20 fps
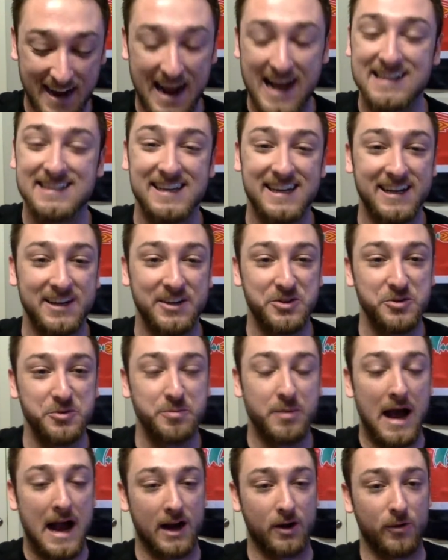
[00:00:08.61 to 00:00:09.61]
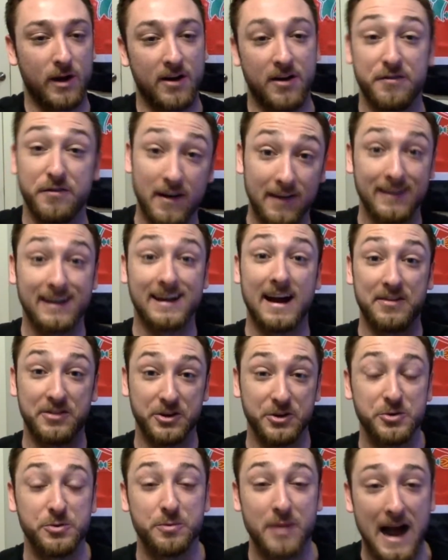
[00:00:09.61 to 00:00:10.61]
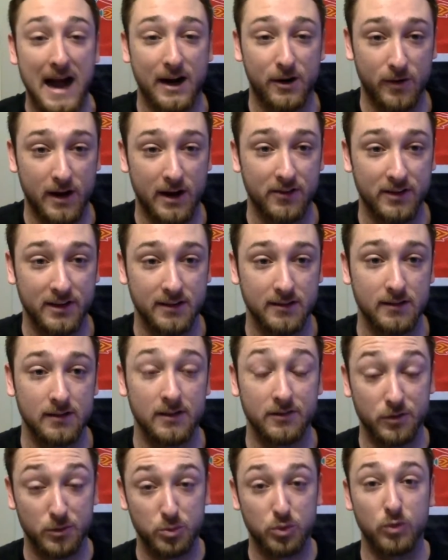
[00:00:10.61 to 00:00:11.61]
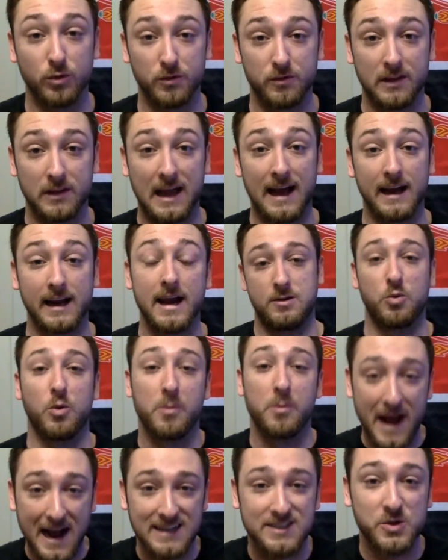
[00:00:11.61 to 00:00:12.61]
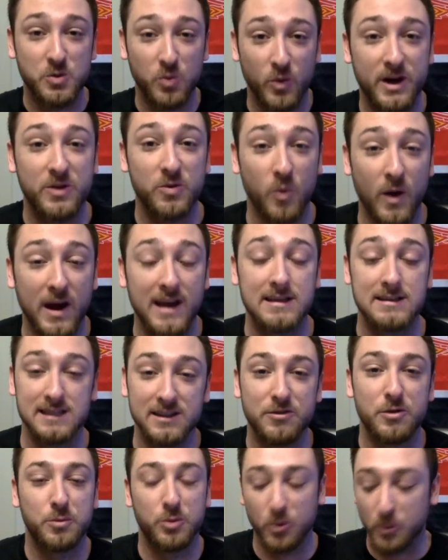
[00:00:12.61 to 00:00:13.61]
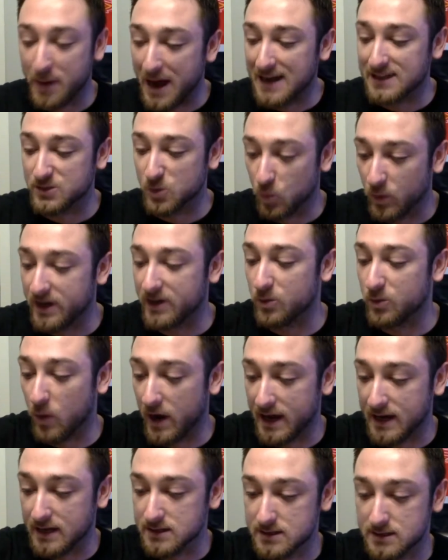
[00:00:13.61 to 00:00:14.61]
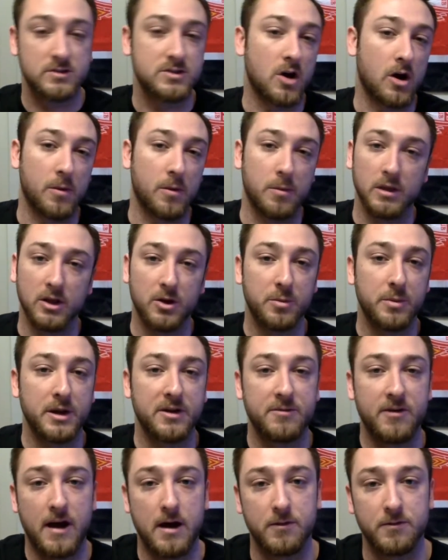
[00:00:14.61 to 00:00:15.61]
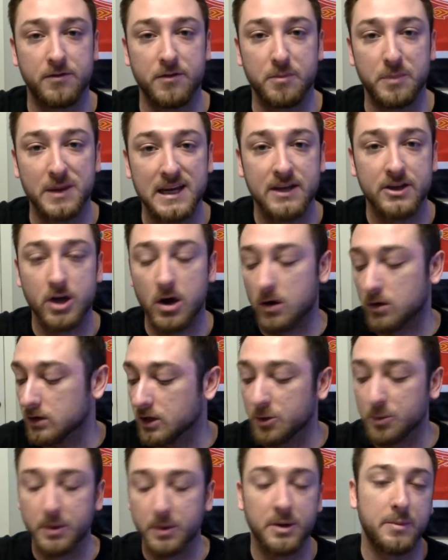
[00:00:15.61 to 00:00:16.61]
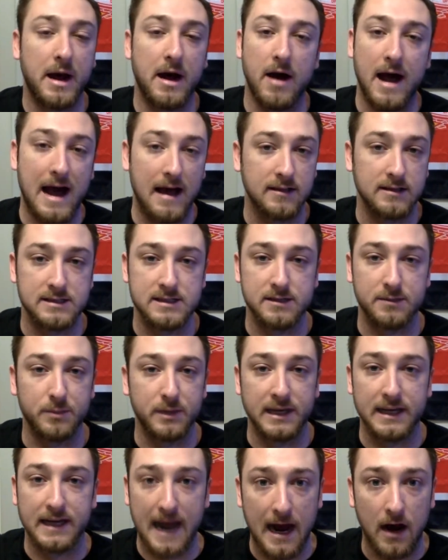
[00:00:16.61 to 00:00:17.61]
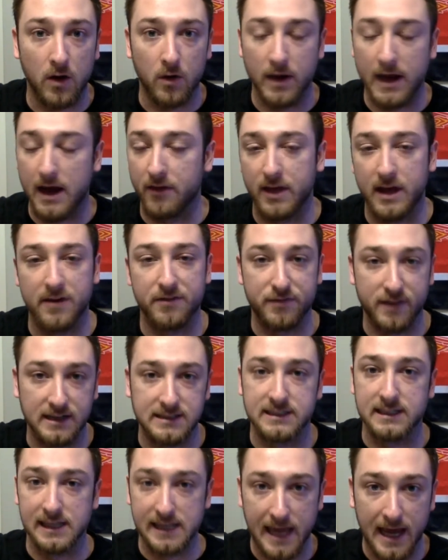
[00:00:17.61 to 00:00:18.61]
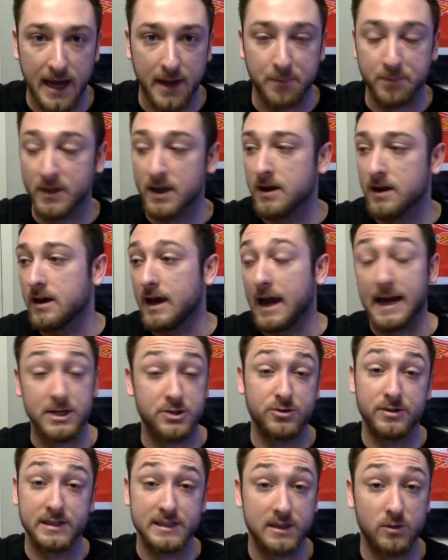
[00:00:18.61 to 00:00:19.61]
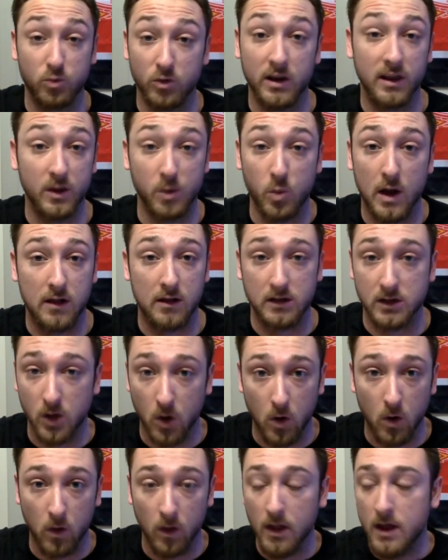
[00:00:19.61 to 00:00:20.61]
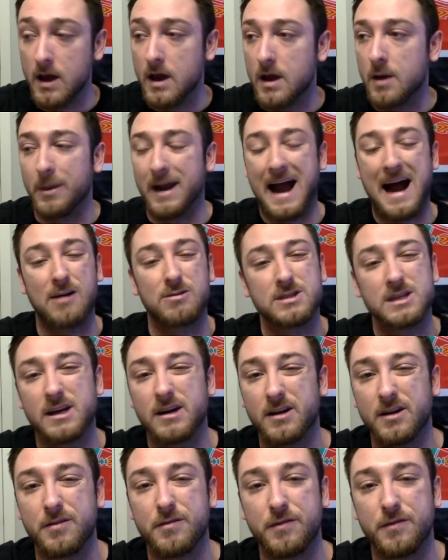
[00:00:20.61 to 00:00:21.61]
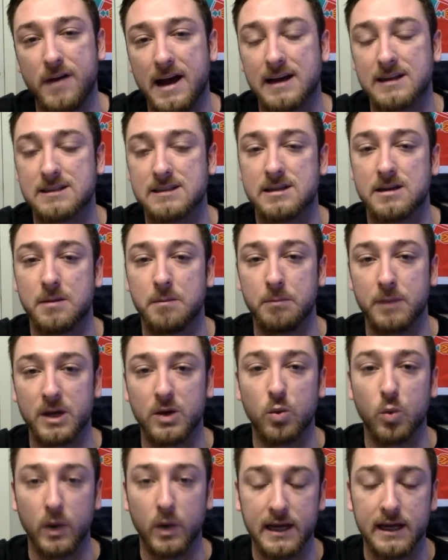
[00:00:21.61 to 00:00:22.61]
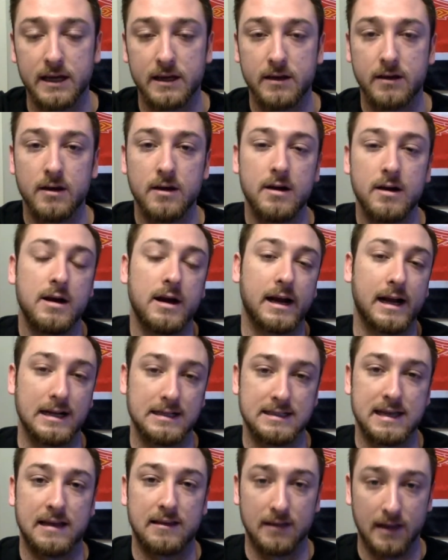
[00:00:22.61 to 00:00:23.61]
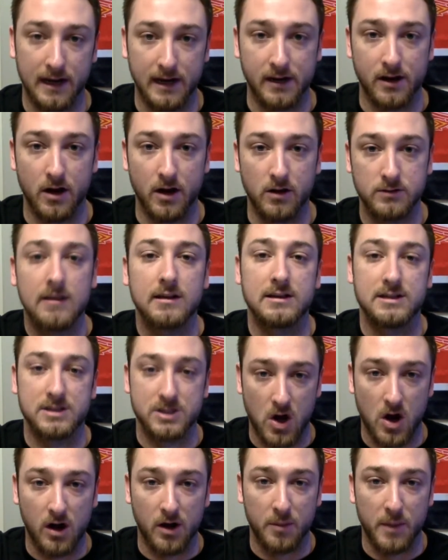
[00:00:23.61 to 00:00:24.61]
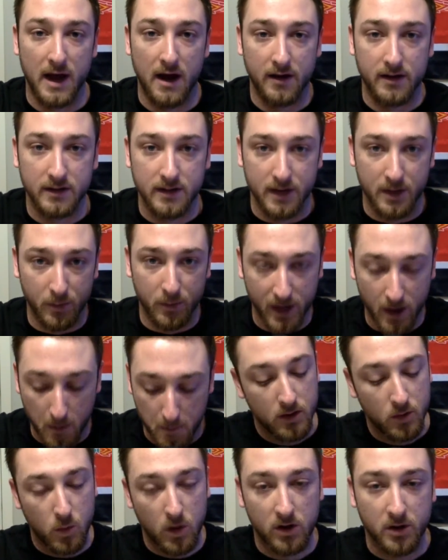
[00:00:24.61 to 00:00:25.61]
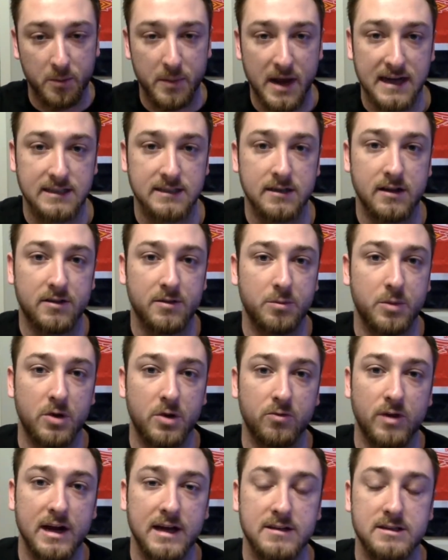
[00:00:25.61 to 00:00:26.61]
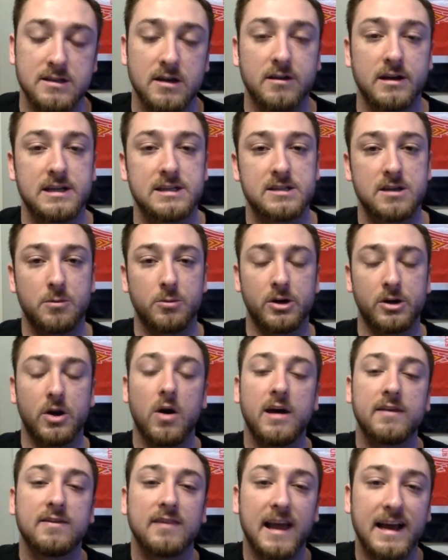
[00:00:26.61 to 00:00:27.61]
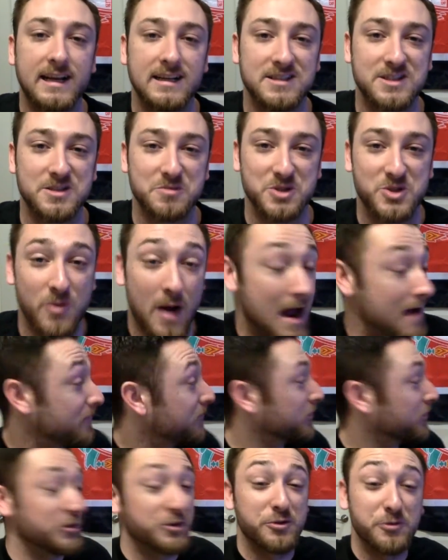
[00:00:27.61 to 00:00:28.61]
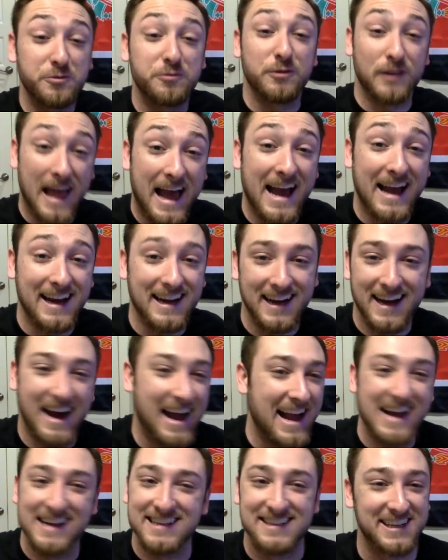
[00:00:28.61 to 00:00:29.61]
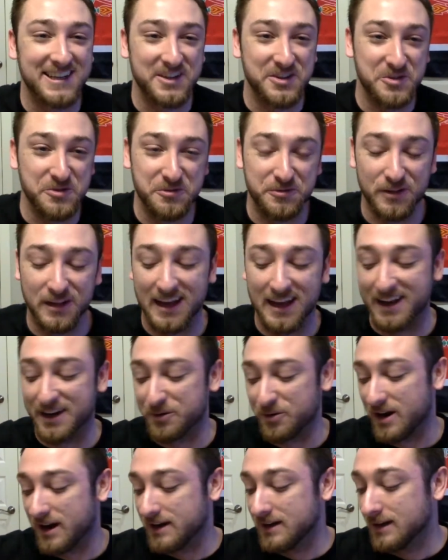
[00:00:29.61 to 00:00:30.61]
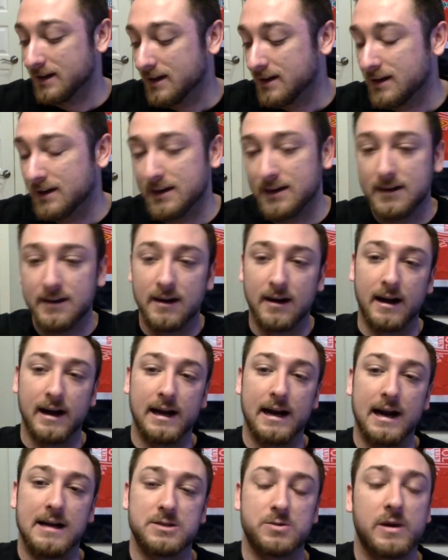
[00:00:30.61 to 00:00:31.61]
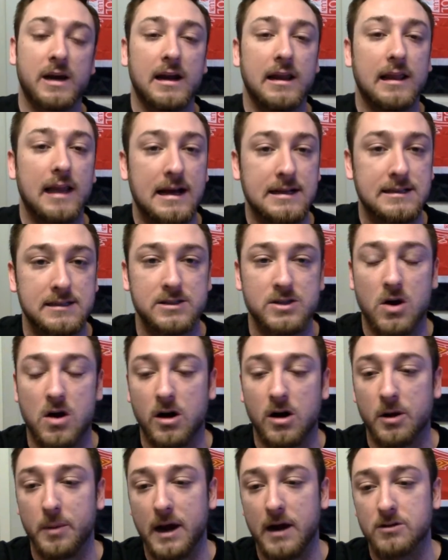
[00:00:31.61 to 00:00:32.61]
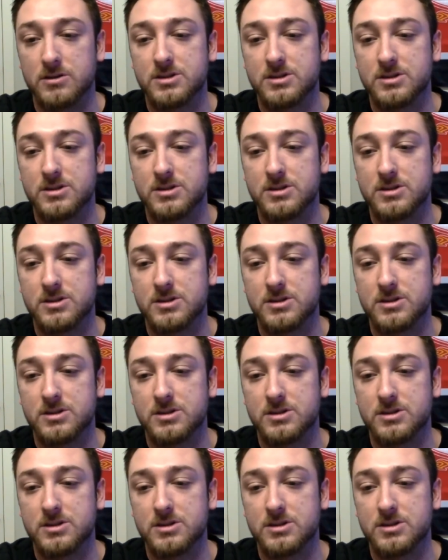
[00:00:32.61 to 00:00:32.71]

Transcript: had to get a new background. I finally got the new background in, the Liverpool flag. We're back to winning ways. Liverpool back to winning ways. Talking a little bit about Fabinho, a little bit about Alisson being out, how that affected the game. Adrian did really well in goal. But how is it going to affect midweek against Atletico? Let's talk about it. Here we go. Welcome back to Nothing But Red Sunday Summary. Go ahead and like and subscribe for the new flag. I had to get a new flag, right? All right, guys, we got a lot to talk about.